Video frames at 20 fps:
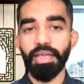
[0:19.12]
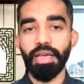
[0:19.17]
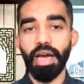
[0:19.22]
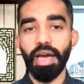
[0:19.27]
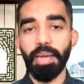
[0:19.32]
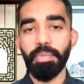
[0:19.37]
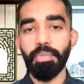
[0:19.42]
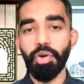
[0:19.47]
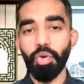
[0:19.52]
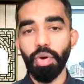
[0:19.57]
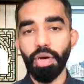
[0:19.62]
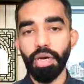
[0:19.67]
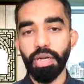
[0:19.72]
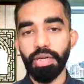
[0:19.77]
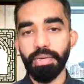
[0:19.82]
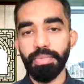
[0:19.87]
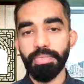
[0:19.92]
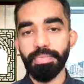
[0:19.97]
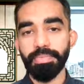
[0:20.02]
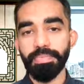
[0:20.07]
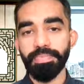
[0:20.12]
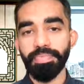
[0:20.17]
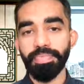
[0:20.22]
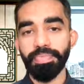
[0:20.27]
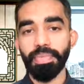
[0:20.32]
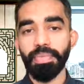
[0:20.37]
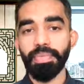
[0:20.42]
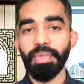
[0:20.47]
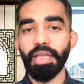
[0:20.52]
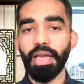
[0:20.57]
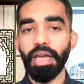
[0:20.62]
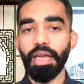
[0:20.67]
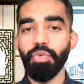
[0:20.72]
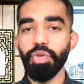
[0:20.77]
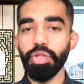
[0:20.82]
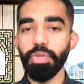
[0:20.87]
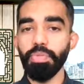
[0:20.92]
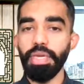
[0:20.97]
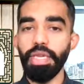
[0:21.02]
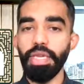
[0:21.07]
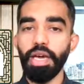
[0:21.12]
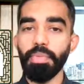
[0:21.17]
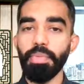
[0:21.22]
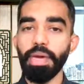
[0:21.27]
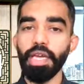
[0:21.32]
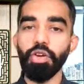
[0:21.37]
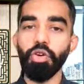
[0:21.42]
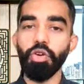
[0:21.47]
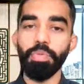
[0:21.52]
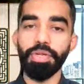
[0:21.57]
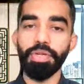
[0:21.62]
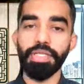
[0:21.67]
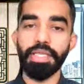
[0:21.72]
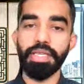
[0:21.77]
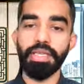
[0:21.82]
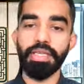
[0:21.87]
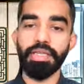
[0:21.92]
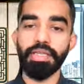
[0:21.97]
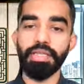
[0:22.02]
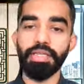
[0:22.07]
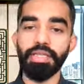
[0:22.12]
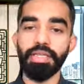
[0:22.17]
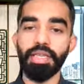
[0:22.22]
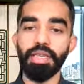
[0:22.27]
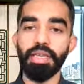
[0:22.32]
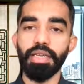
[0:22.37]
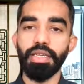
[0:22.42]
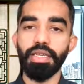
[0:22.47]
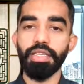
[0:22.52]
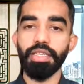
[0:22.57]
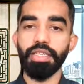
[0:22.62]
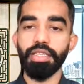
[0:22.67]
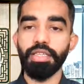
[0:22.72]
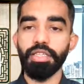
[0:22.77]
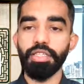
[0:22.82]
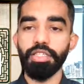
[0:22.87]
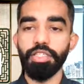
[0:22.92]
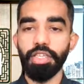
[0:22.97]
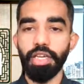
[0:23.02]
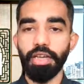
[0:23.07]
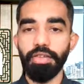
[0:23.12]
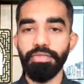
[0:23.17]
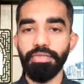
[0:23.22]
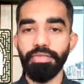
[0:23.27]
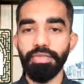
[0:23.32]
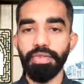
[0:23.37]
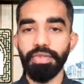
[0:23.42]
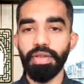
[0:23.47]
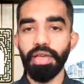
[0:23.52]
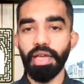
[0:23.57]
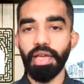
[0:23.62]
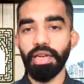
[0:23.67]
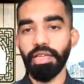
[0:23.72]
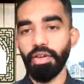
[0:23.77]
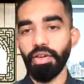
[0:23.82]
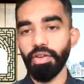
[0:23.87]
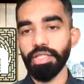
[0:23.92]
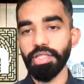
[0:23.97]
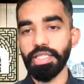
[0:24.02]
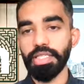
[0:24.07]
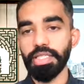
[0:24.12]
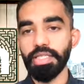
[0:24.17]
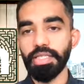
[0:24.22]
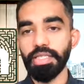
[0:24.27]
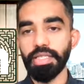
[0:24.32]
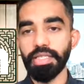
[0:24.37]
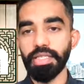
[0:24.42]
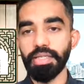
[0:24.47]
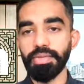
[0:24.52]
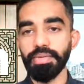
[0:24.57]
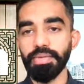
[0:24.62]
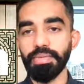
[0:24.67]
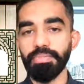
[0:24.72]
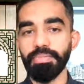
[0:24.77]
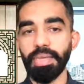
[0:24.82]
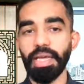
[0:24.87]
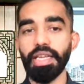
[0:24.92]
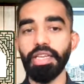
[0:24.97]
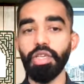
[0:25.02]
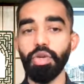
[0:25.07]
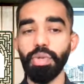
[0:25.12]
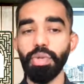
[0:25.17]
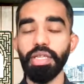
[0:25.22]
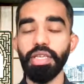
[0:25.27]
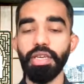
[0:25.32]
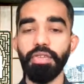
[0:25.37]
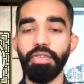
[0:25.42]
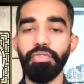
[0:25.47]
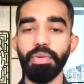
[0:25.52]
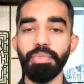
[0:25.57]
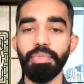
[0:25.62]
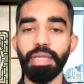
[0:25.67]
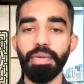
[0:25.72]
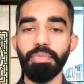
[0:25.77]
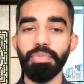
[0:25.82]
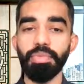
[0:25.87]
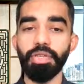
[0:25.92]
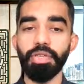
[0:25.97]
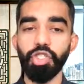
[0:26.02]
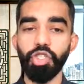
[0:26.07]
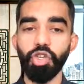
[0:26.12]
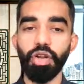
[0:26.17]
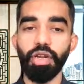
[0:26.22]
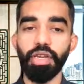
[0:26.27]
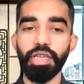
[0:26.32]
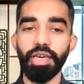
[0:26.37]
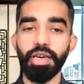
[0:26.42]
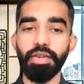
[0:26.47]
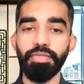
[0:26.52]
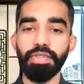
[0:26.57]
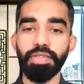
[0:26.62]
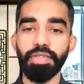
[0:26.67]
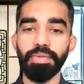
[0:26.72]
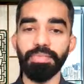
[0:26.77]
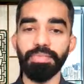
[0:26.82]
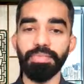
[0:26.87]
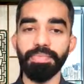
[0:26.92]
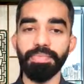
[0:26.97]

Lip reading: I'm Rohan, and with me are my co-presenters, Jeff and Konstantin, and you will hear from them shortly after.